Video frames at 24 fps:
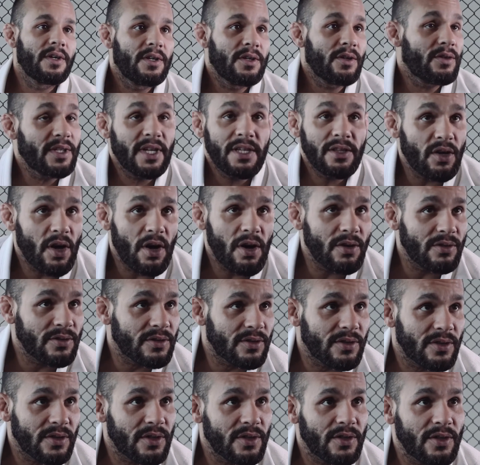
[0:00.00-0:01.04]
You know, they
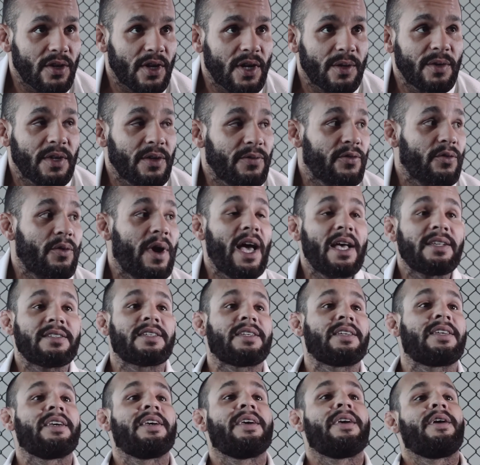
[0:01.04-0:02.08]
don't. You know what I mean?
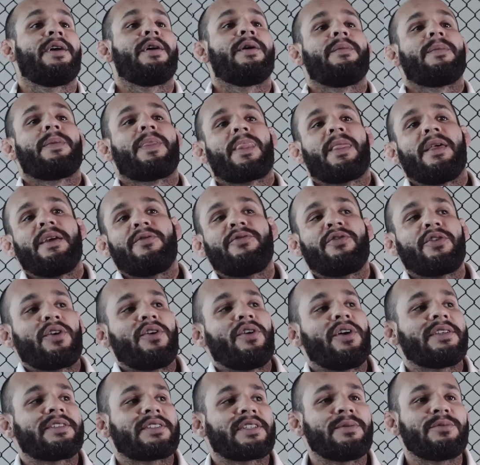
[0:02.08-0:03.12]
If you
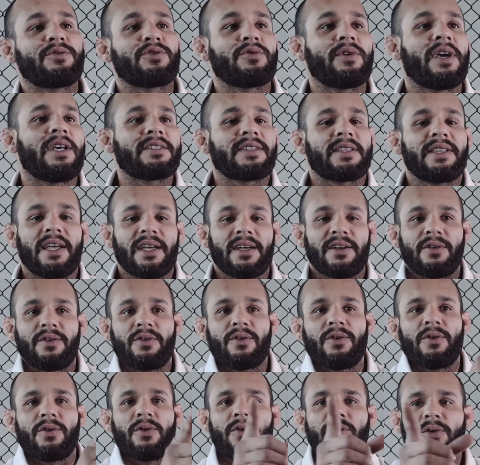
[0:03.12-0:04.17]
go in some school and ask like,
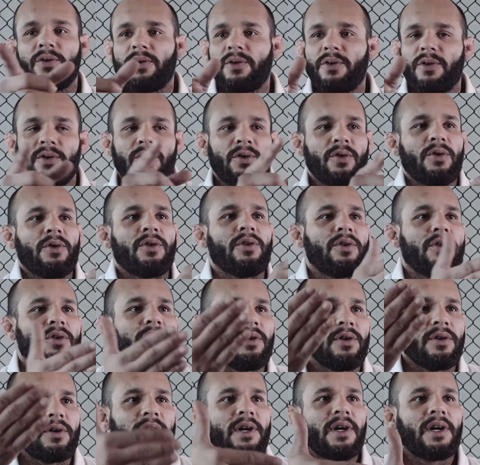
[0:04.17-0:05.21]

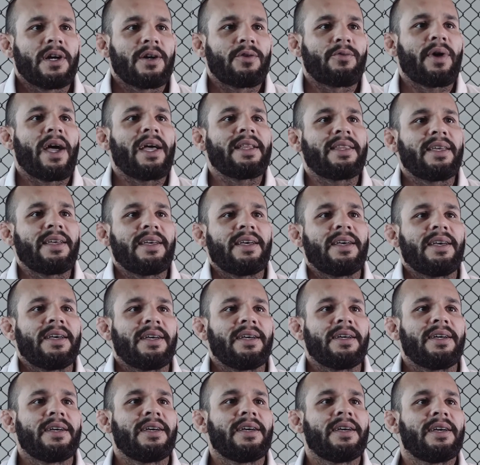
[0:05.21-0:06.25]
Who read
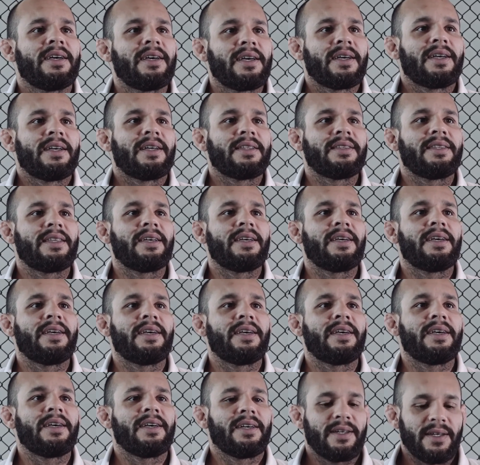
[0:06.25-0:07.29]
the
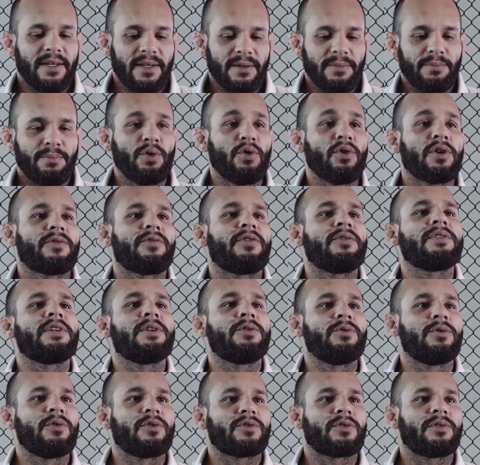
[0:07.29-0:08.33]
book from the
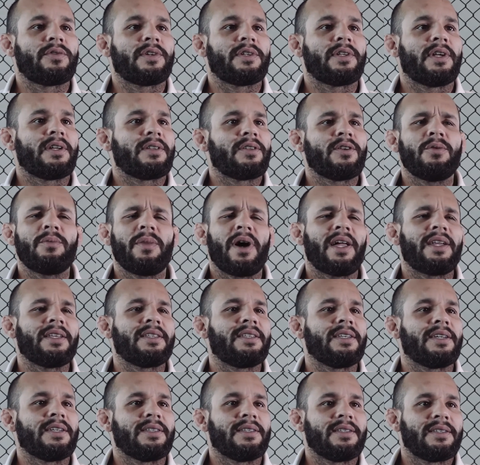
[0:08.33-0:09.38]
rules over there? Nobody
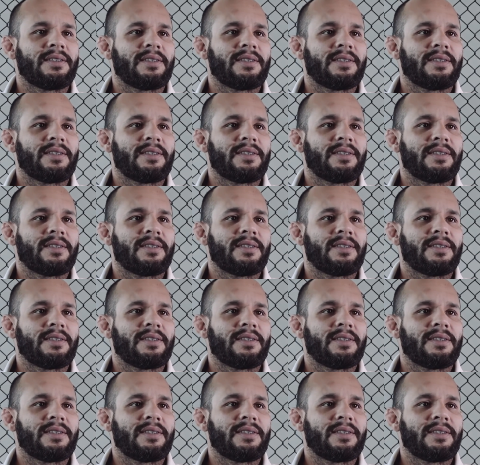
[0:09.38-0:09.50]
did.